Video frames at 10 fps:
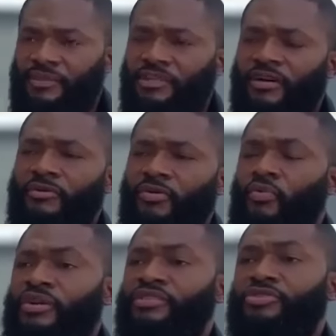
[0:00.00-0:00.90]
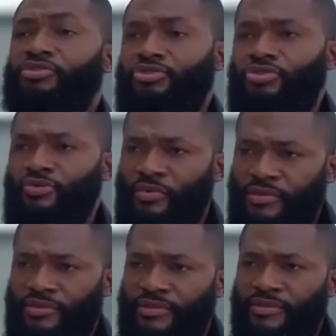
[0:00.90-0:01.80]
So tell me, what do
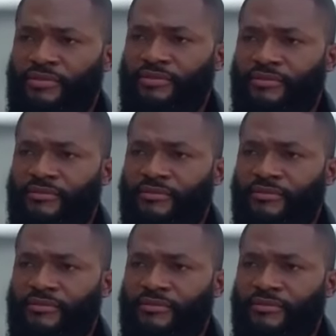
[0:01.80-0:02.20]
you want?